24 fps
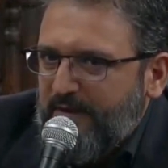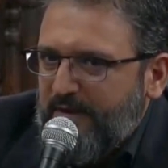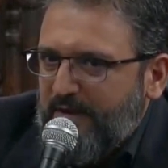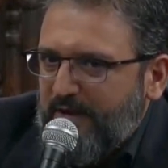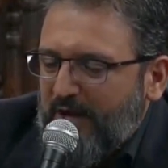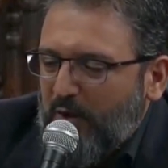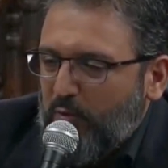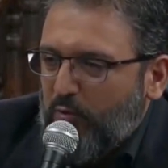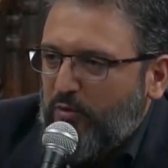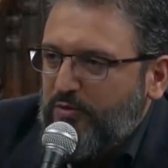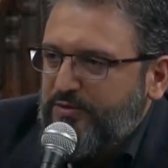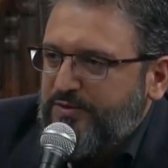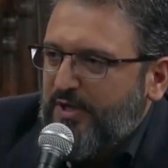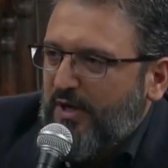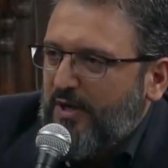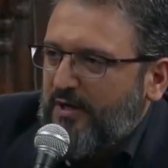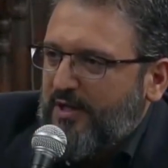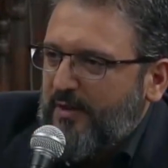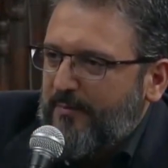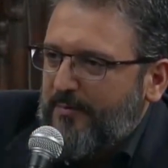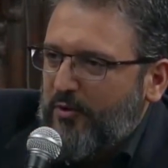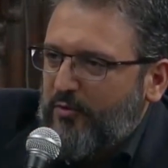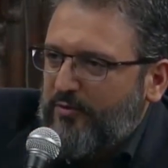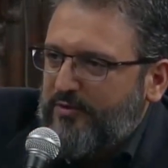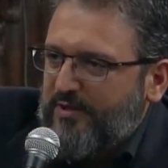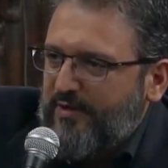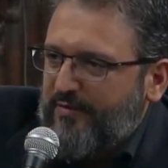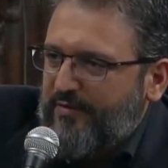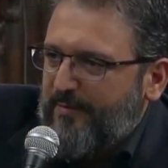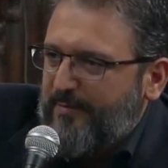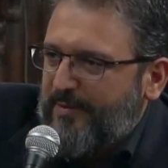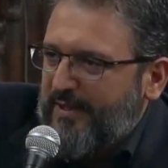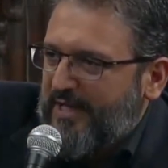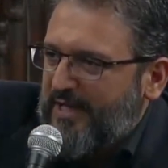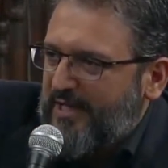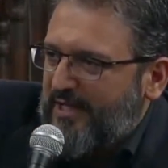I won't talk about the
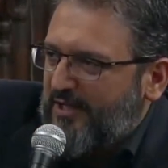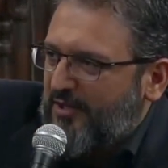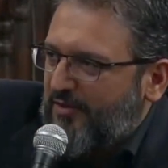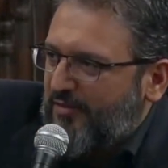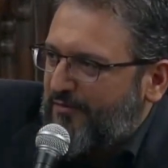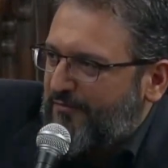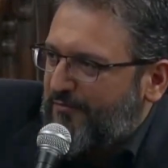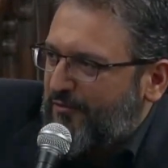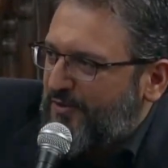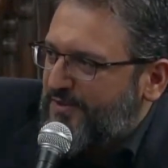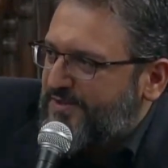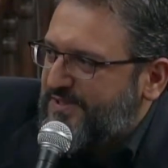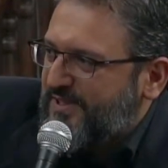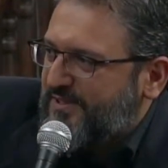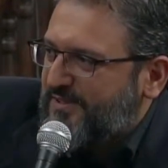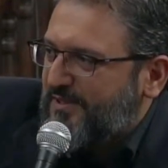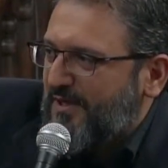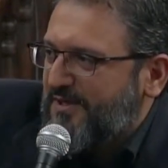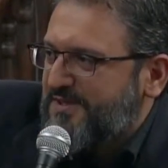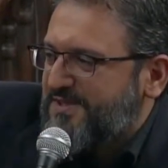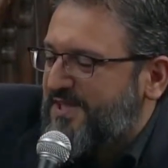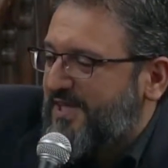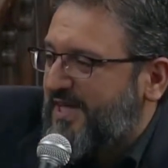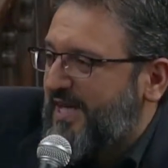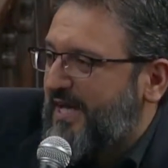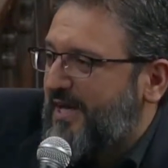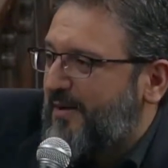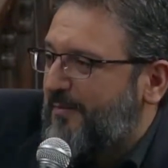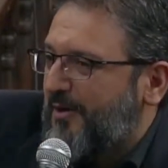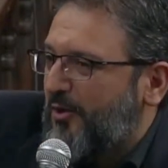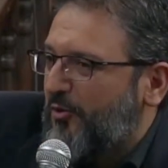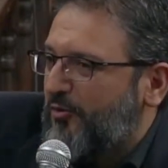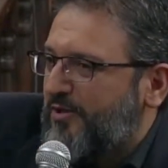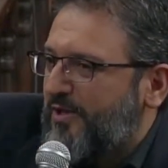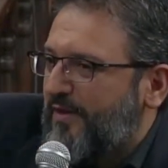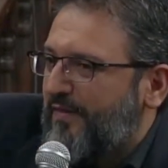beginning of the verse, it talks again
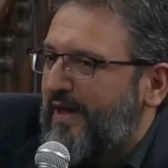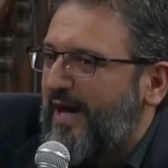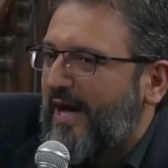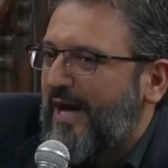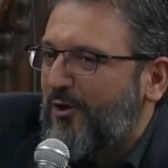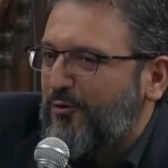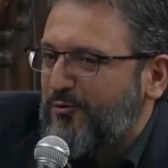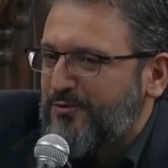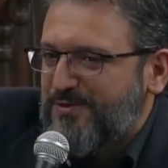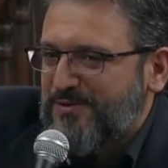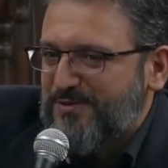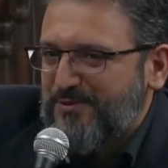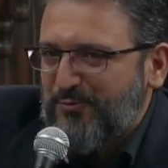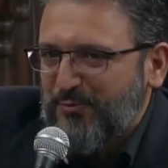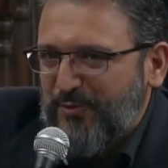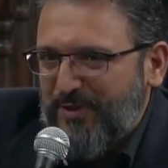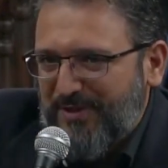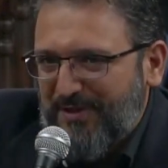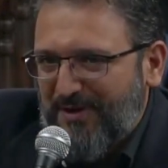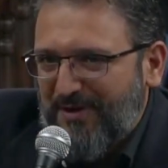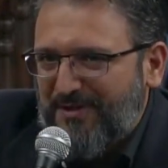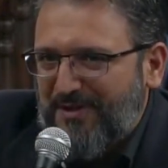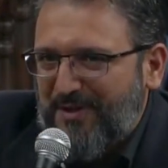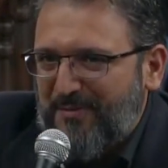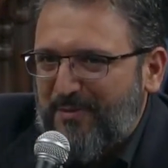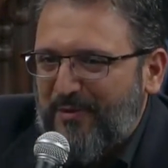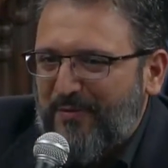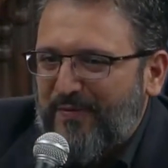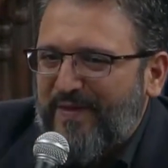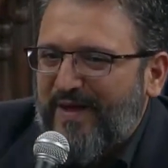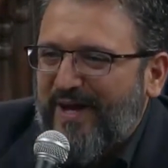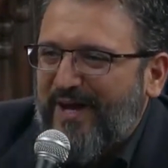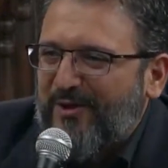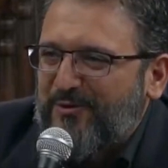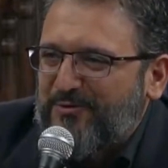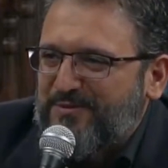about the house. We talked about
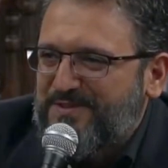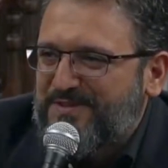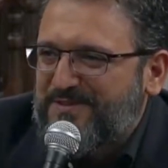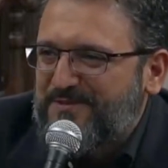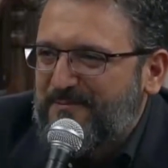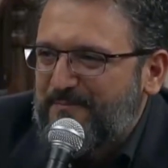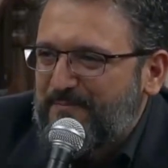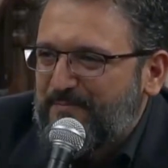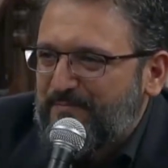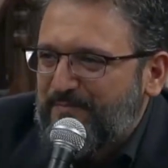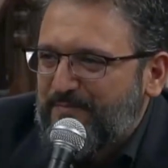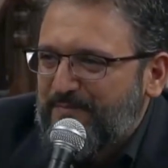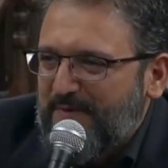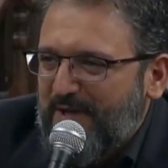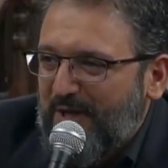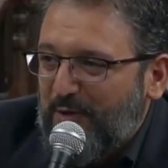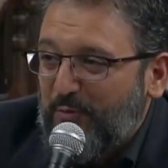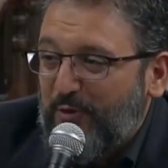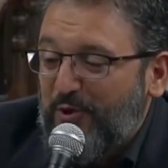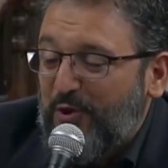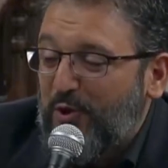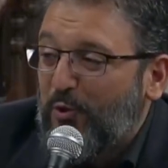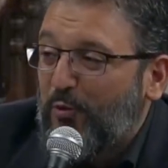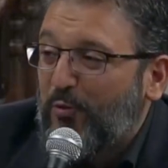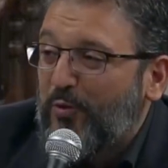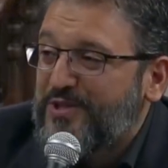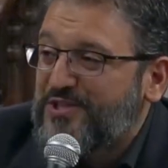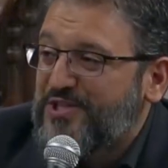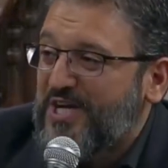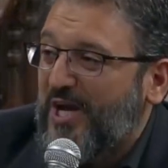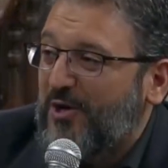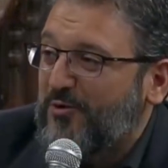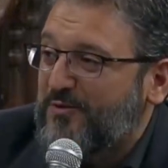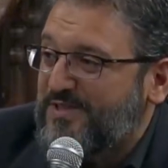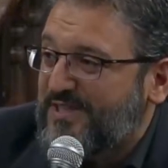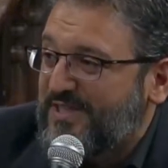the house. And we know which
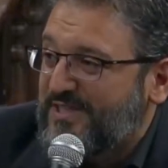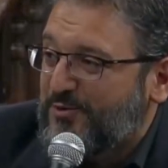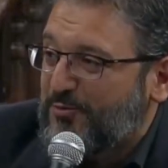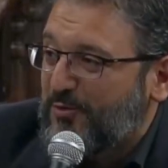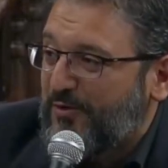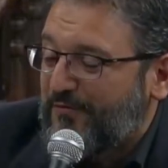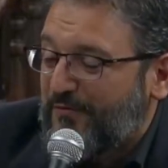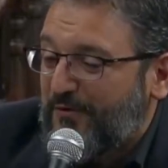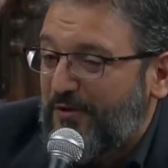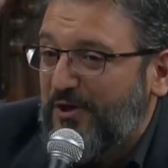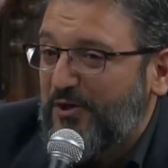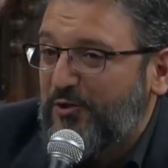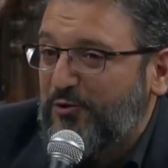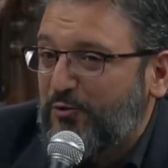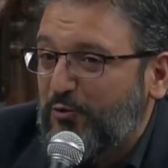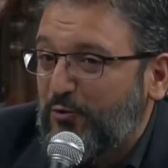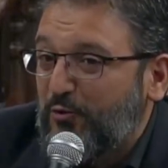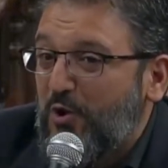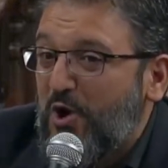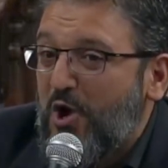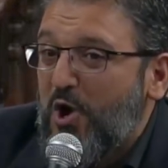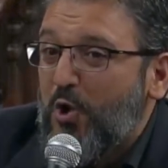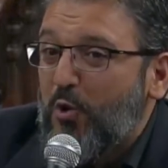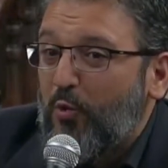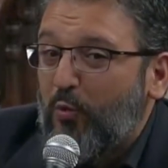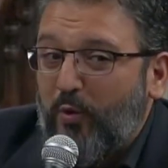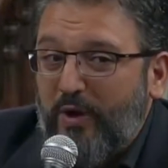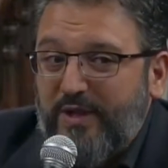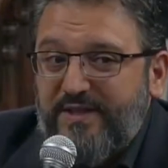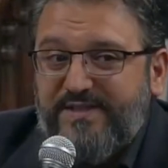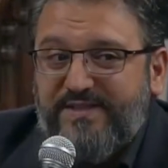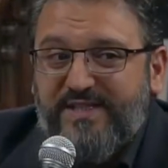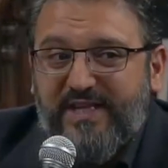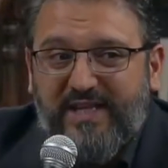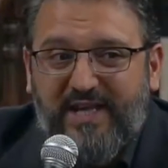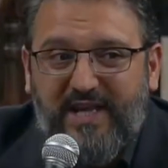house it's referring to.
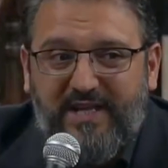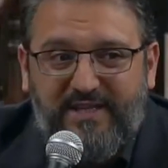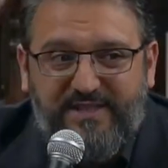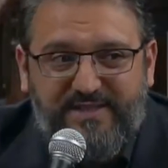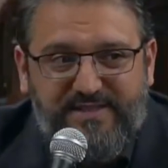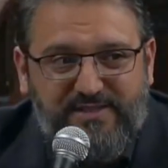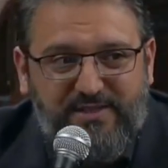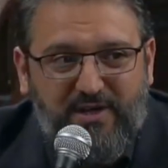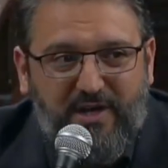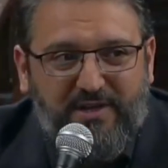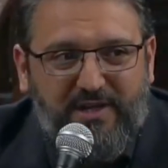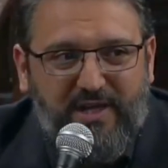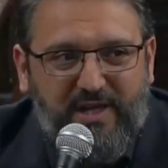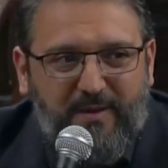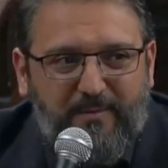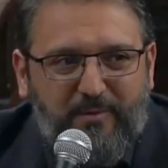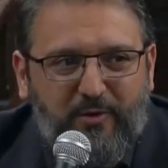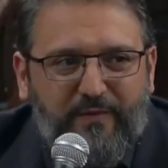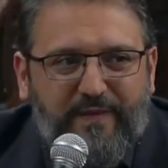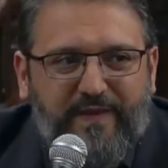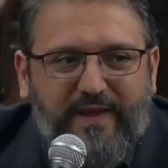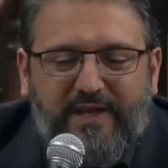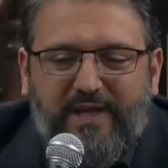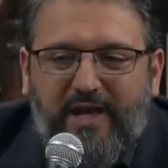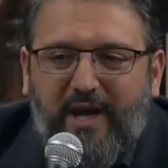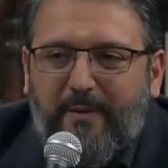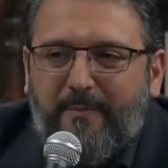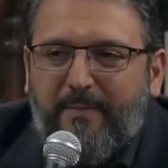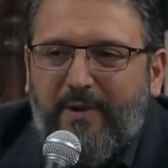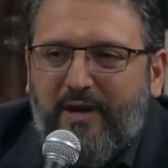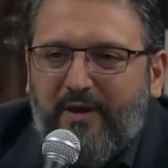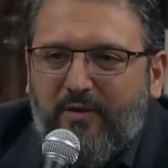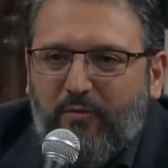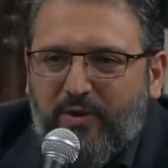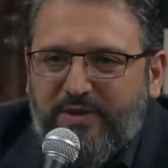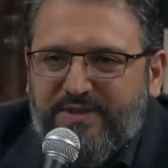Once again, it's talking about the
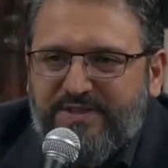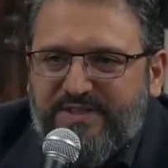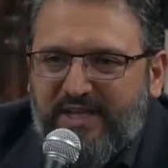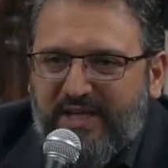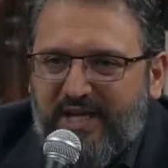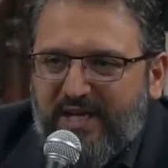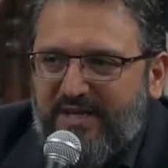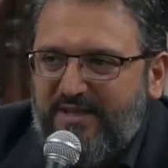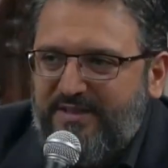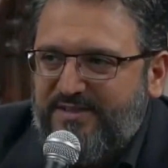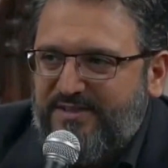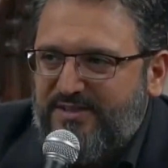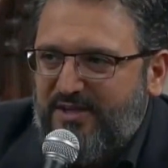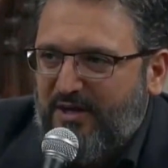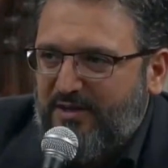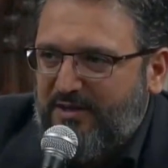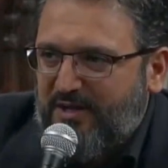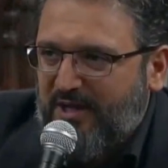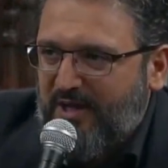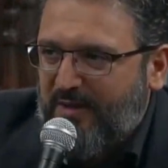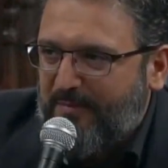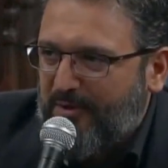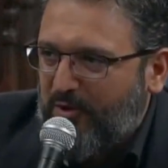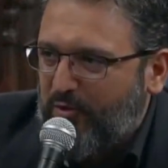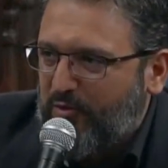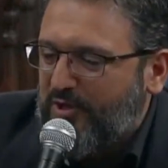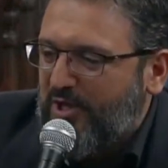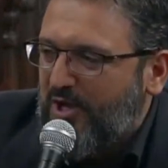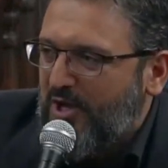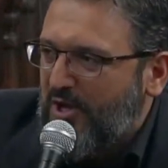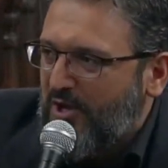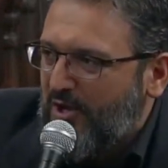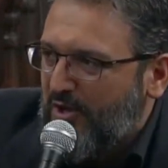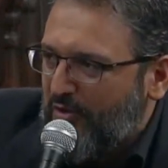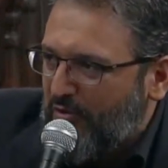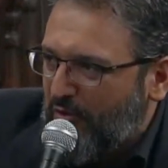Kaaba. Once again, it's talking about
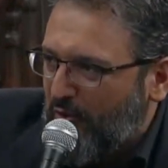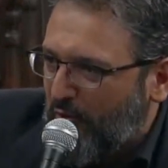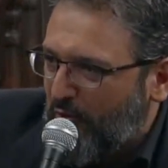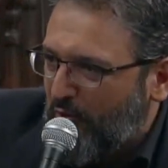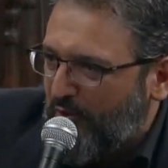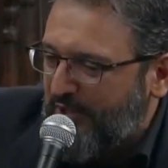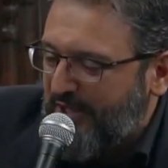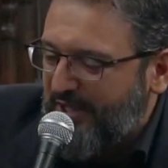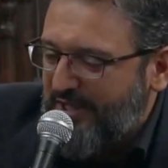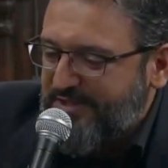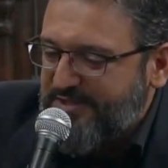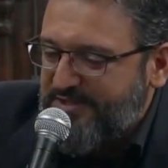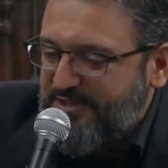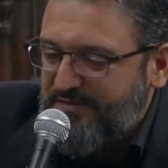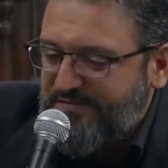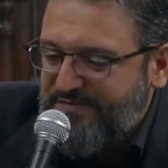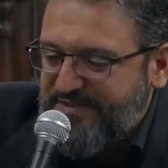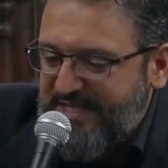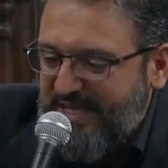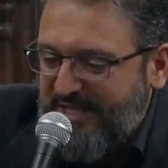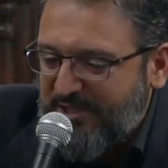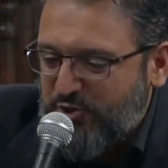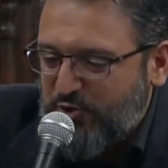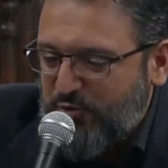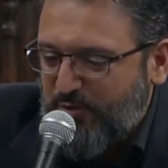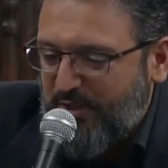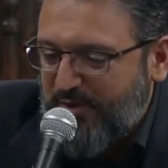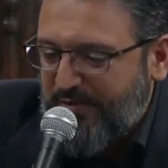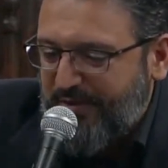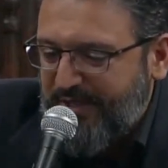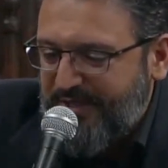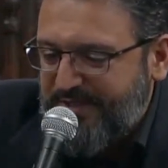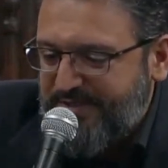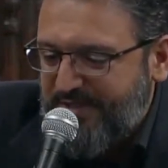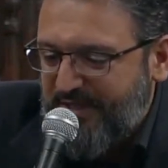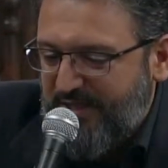the holiest of
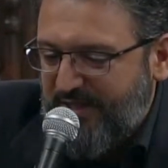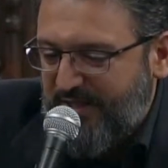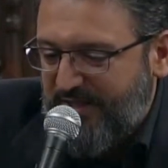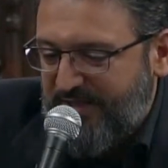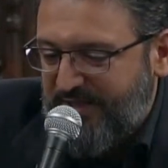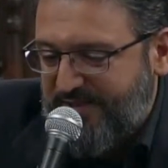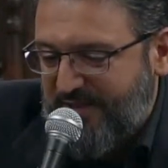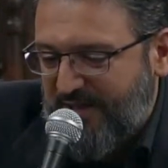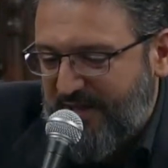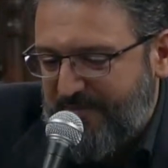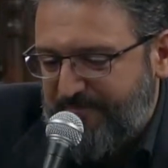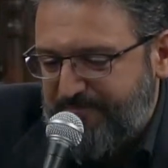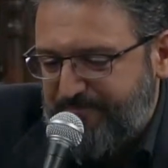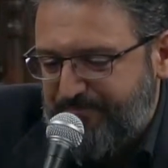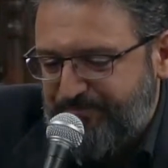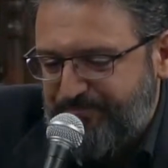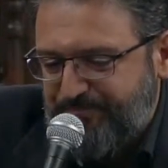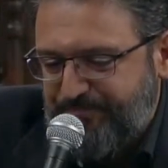sanctuaries in Islam.